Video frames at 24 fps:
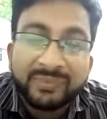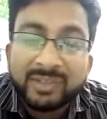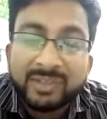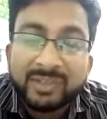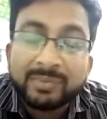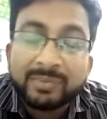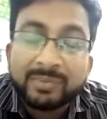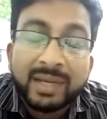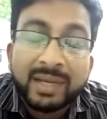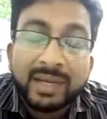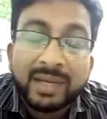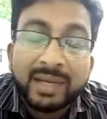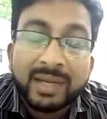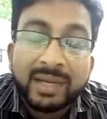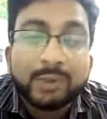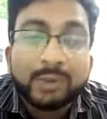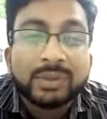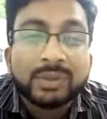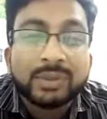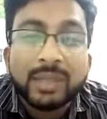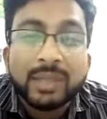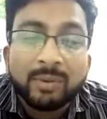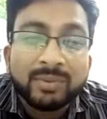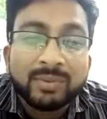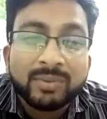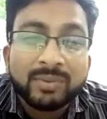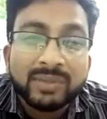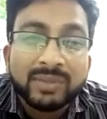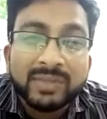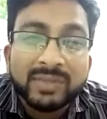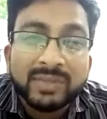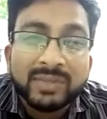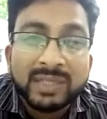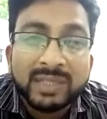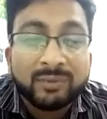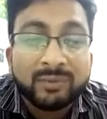which might need some
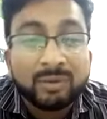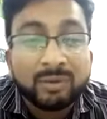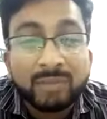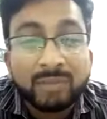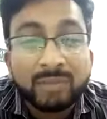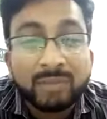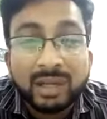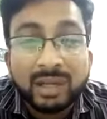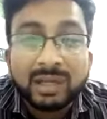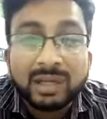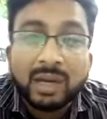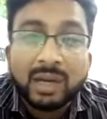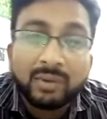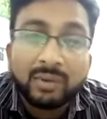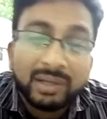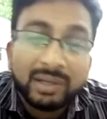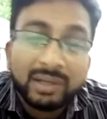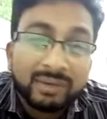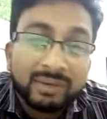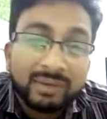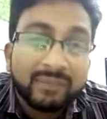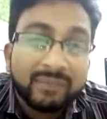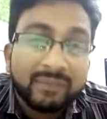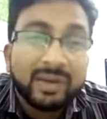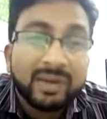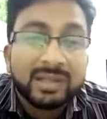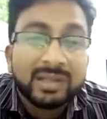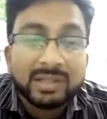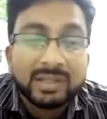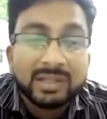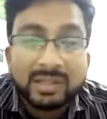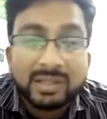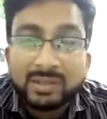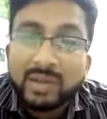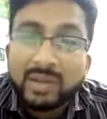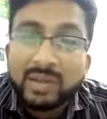observations in the blood count, liver
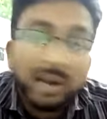functions.